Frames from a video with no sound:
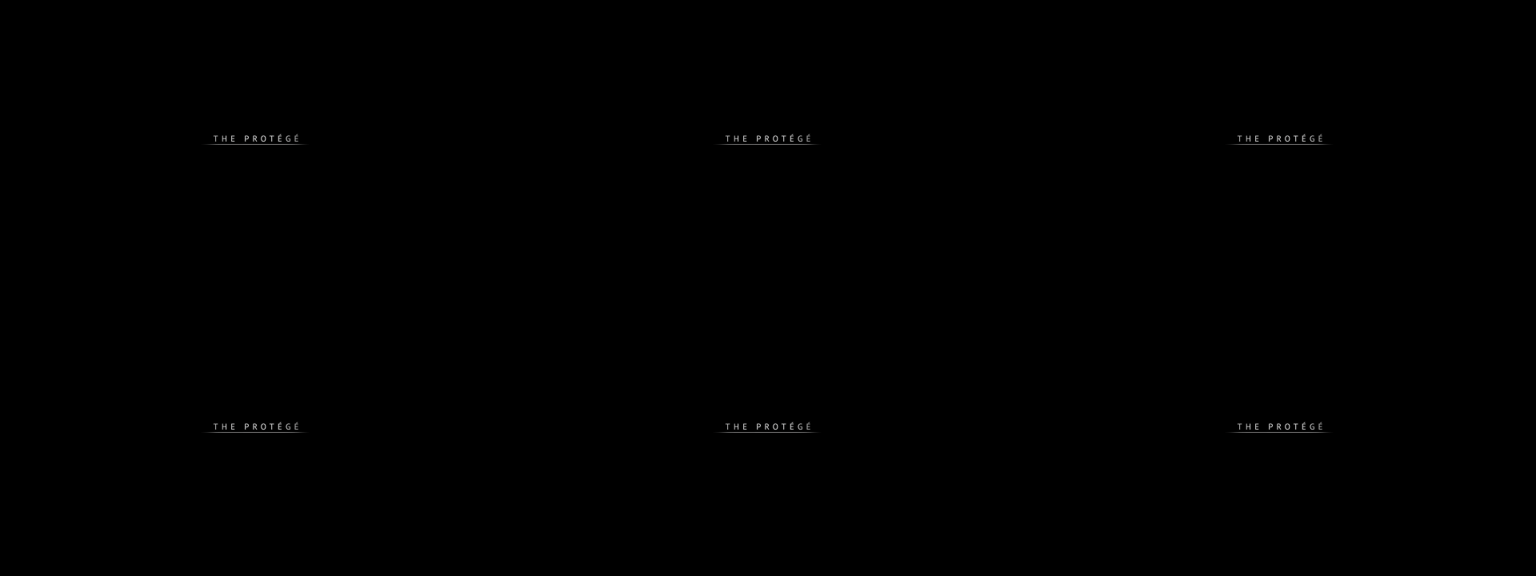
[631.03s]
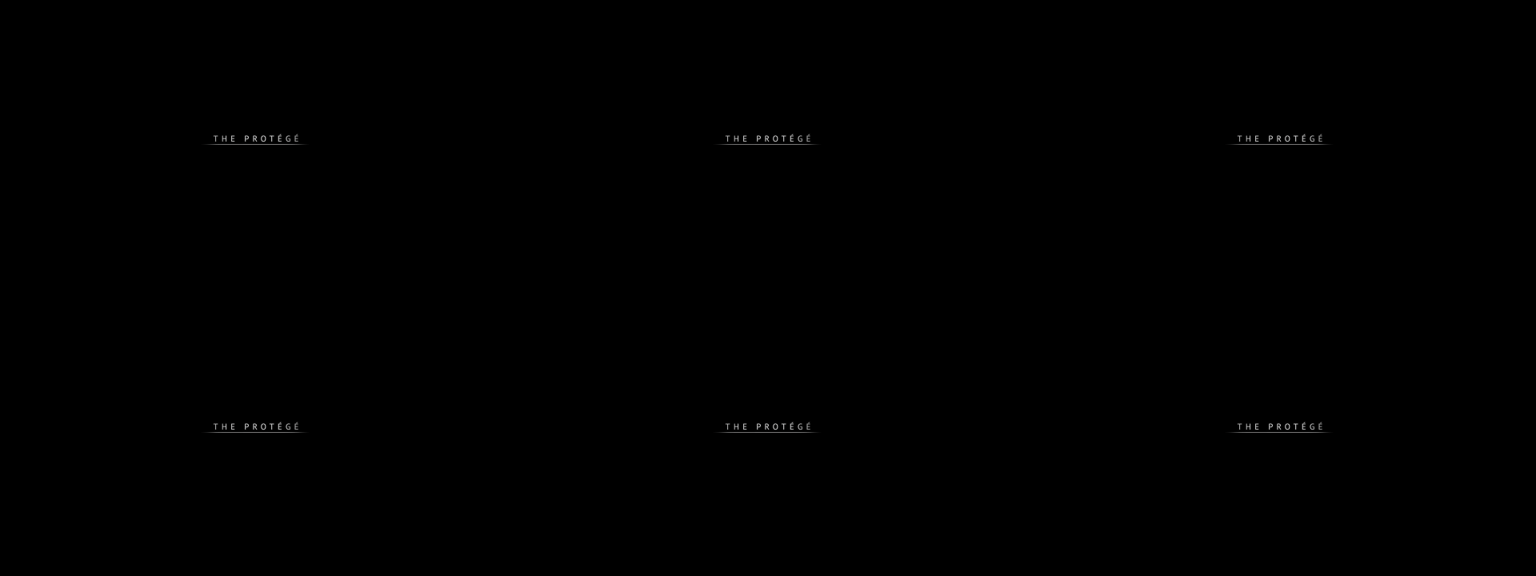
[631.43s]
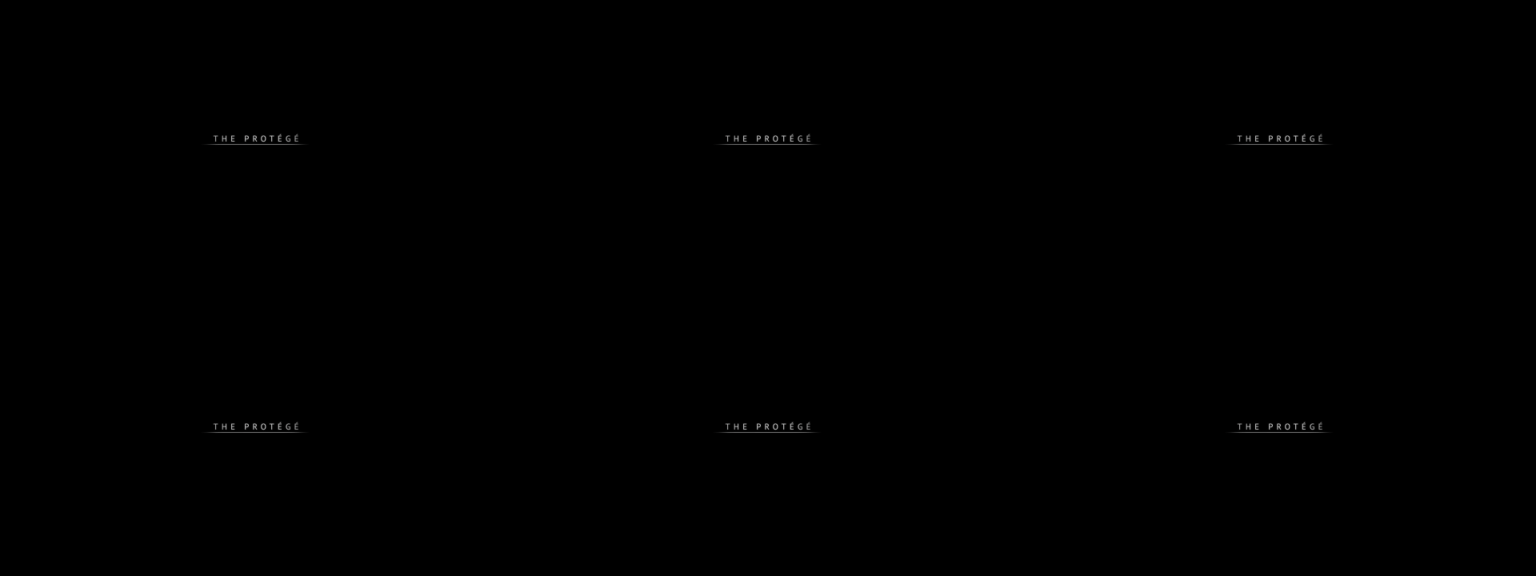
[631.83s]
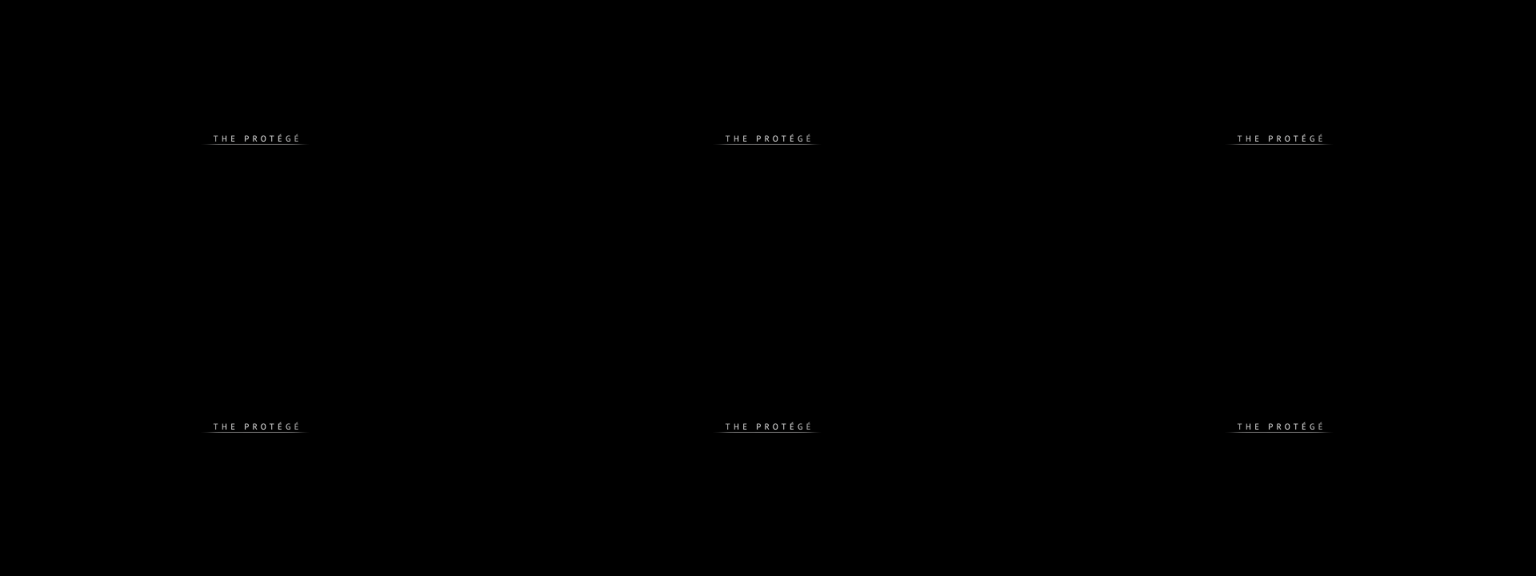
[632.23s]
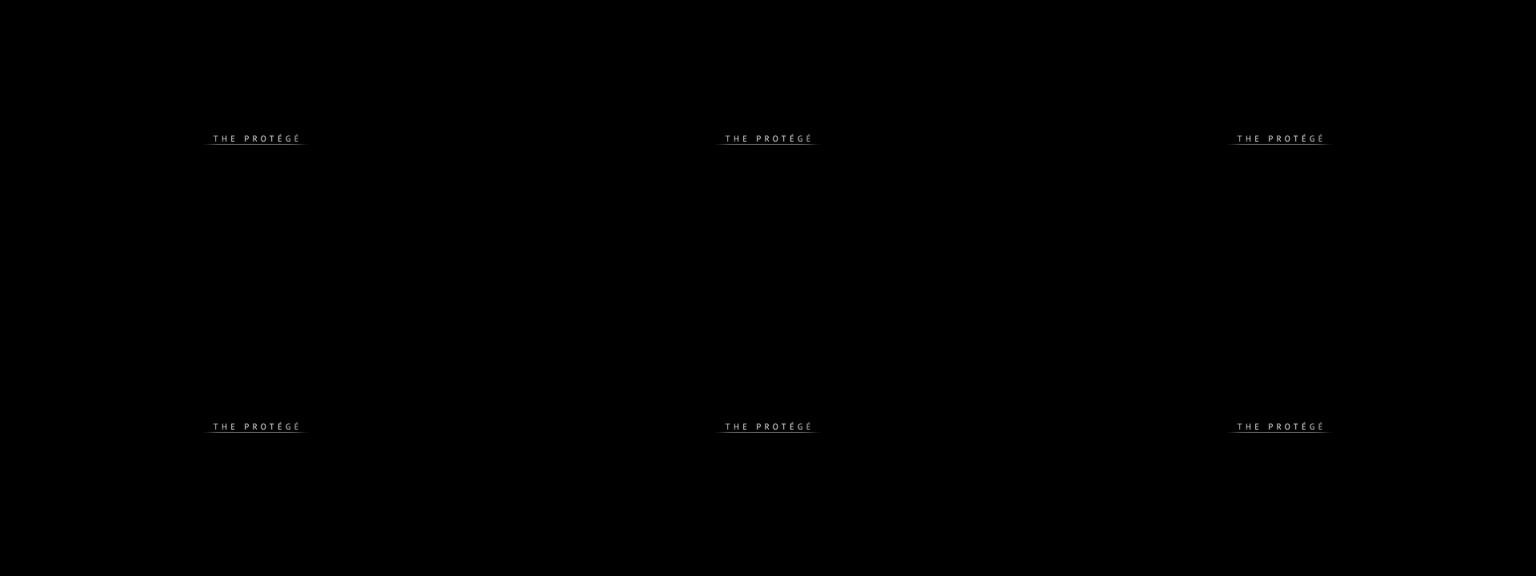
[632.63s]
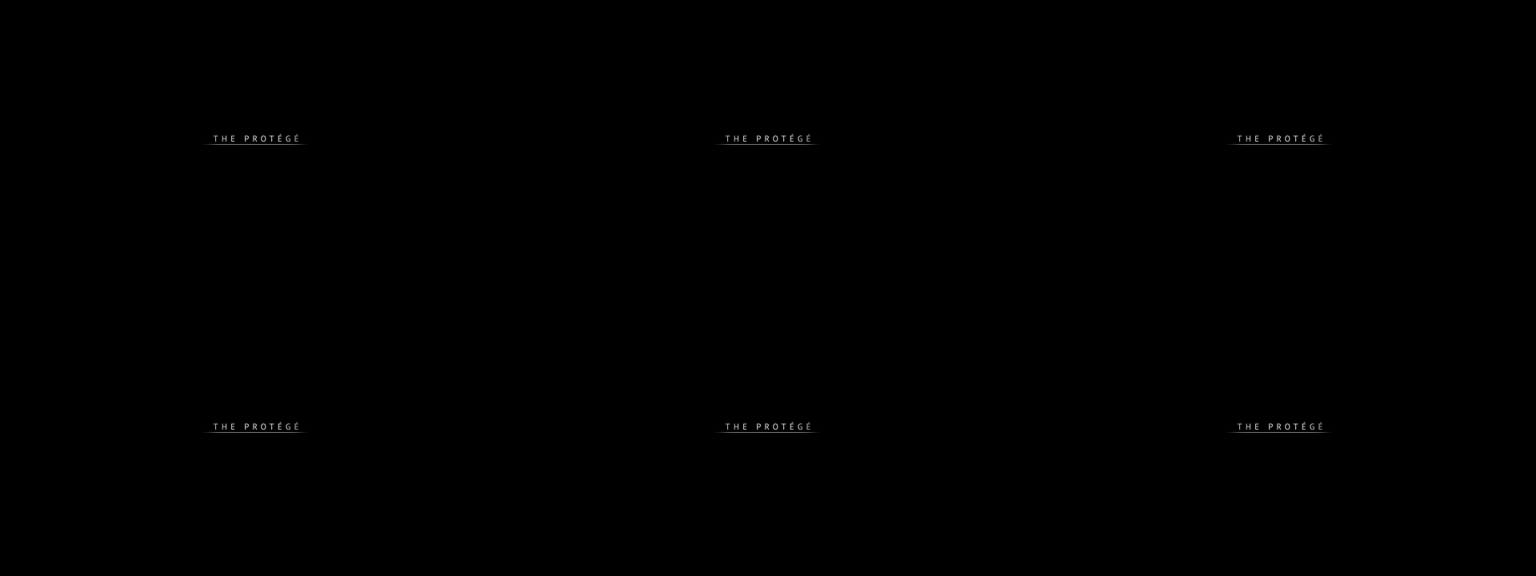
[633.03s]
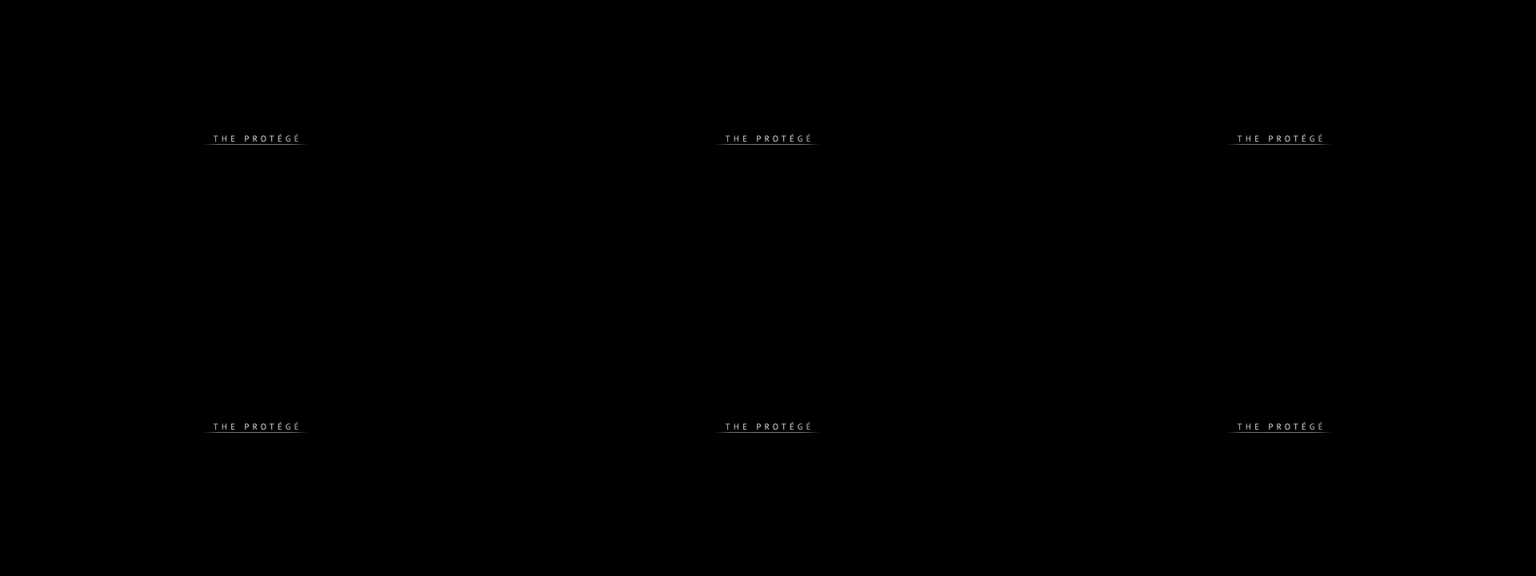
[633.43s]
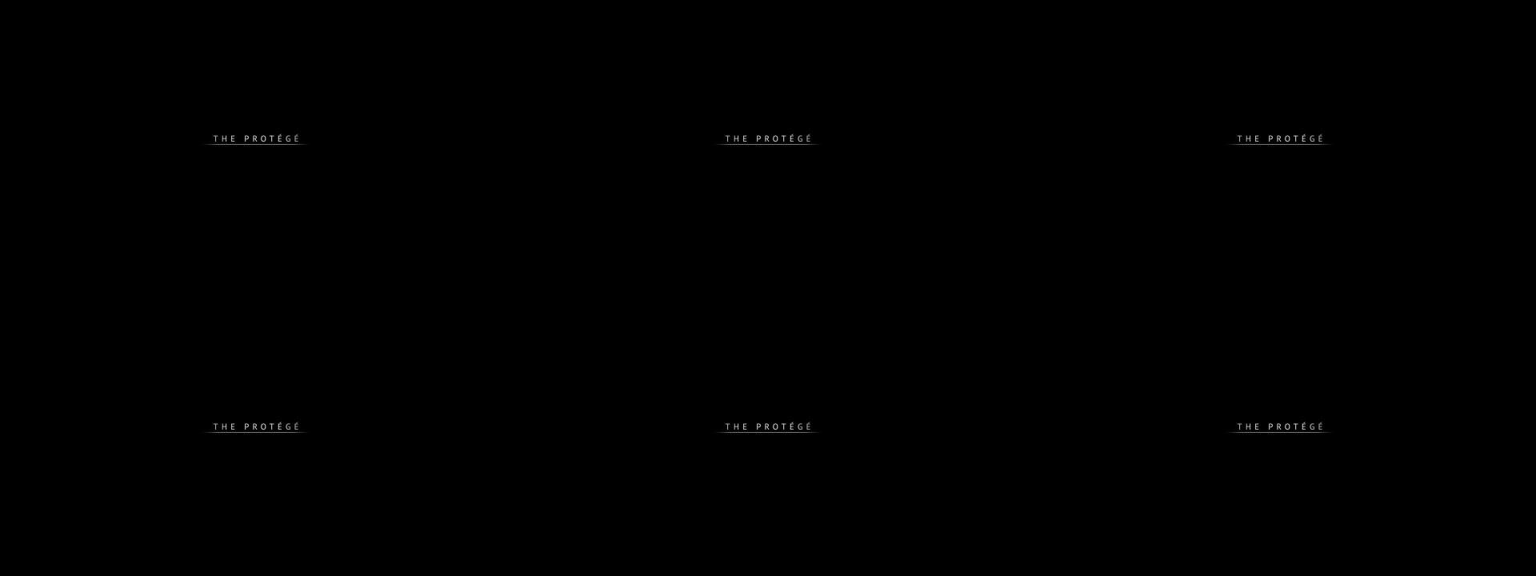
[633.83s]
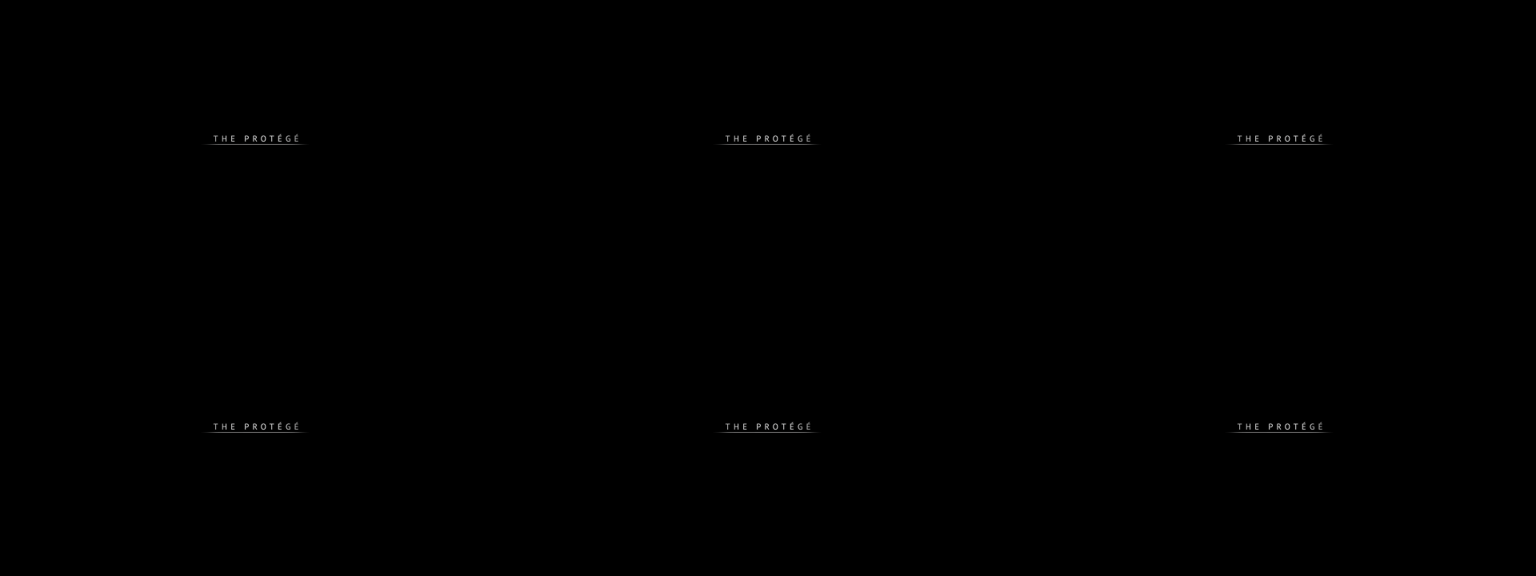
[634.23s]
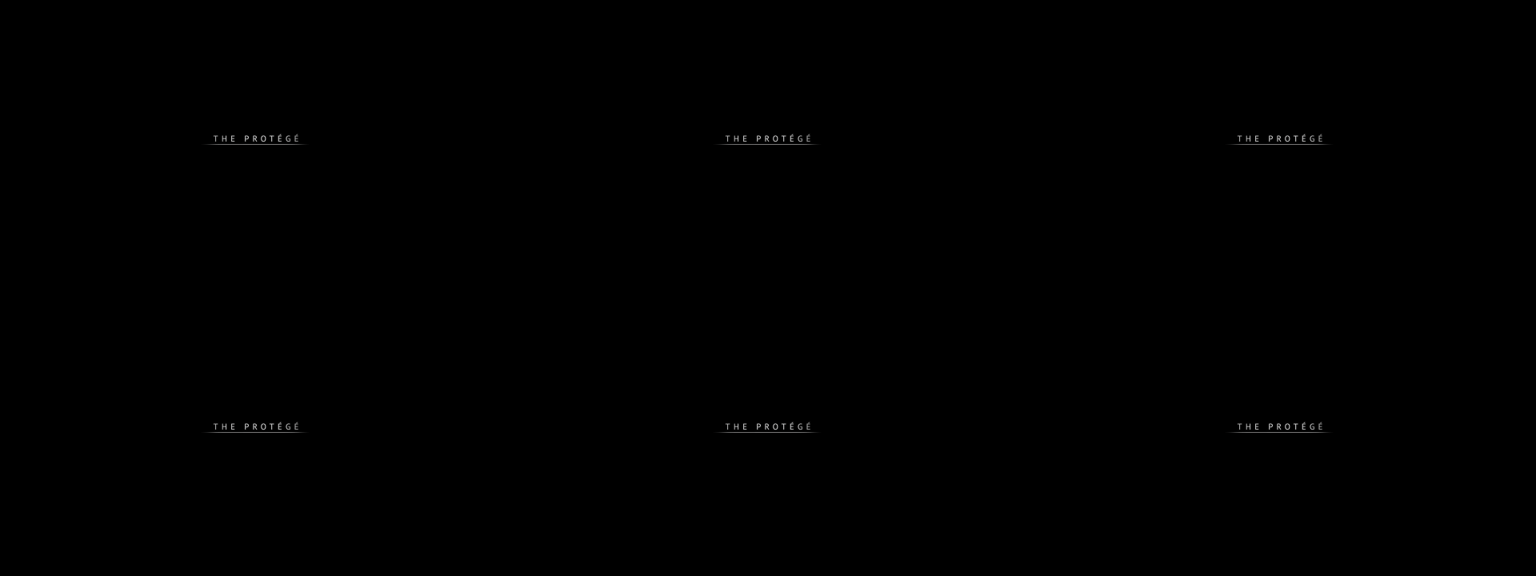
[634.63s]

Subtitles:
No face is visible, so there are no lips to read.